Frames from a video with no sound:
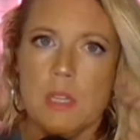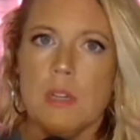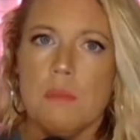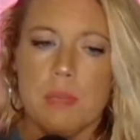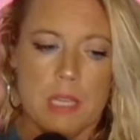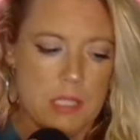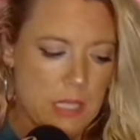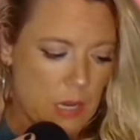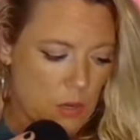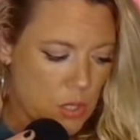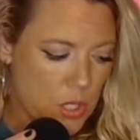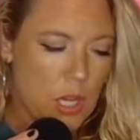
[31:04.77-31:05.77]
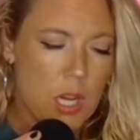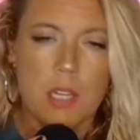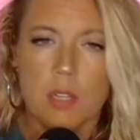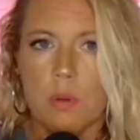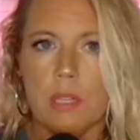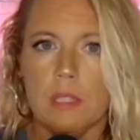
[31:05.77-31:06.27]
because they are shot
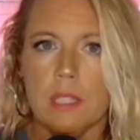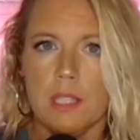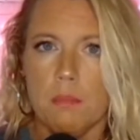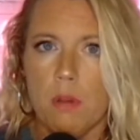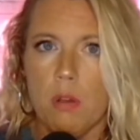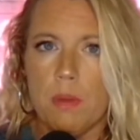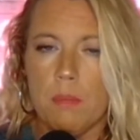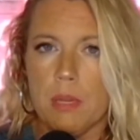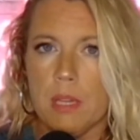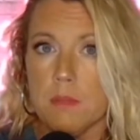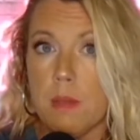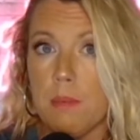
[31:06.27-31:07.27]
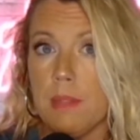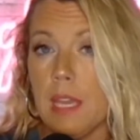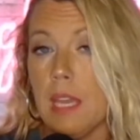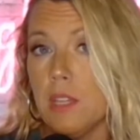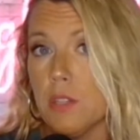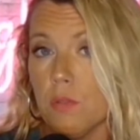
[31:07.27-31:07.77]
quickly in the moment because maybe they
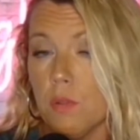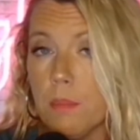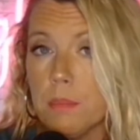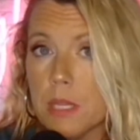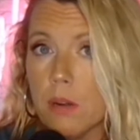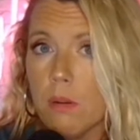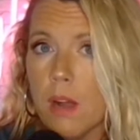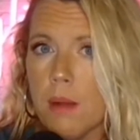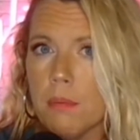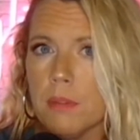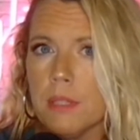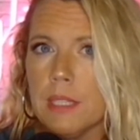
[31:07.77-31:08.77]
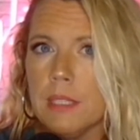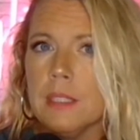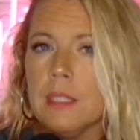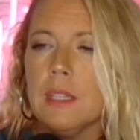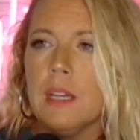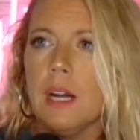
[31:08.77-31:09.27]
interrupted a robbery.
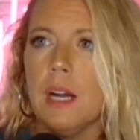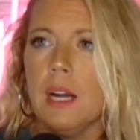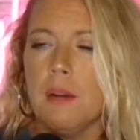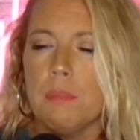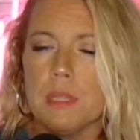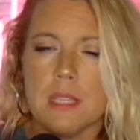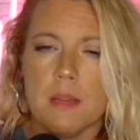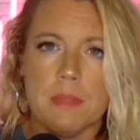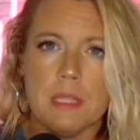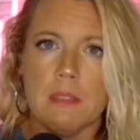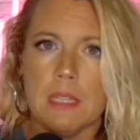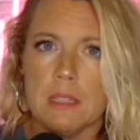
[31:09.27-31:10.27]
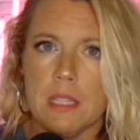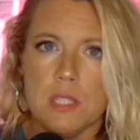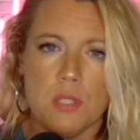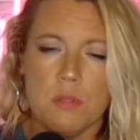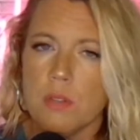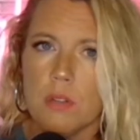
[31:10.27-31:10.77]
But something like
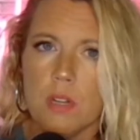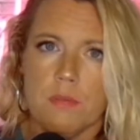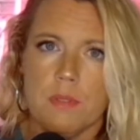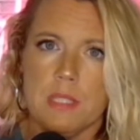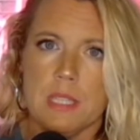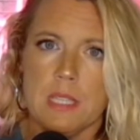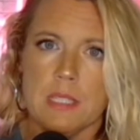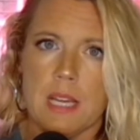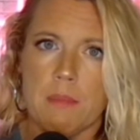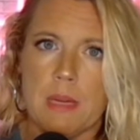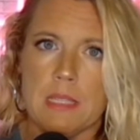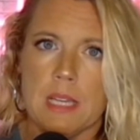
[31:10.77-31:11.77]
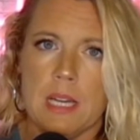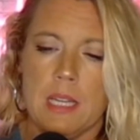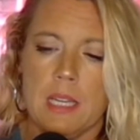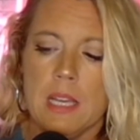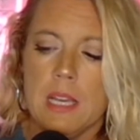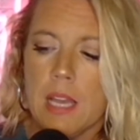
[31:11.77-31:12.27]
this, you don't often see side by
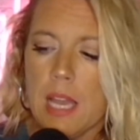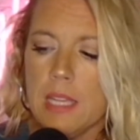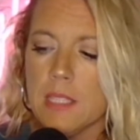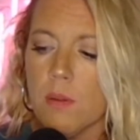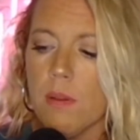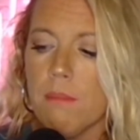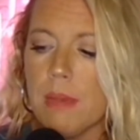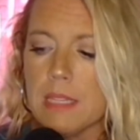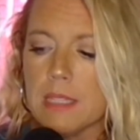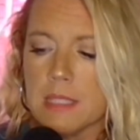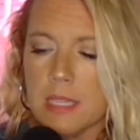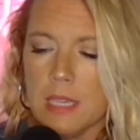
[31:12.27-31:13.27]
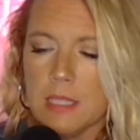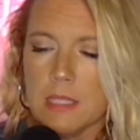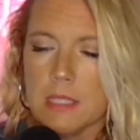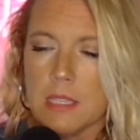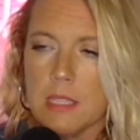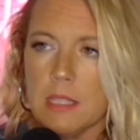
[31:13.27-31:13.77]
side. And so it makes
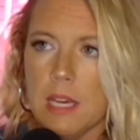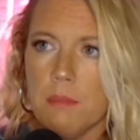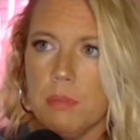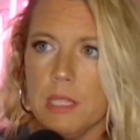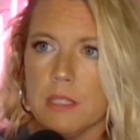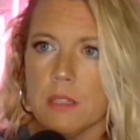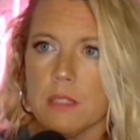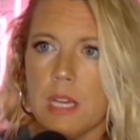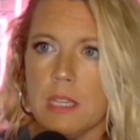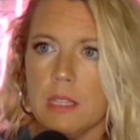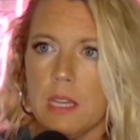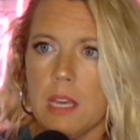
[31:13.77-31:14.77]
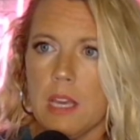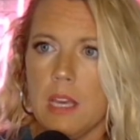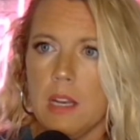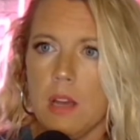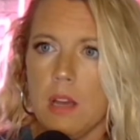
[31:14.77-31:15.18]
sense that police are saying that it,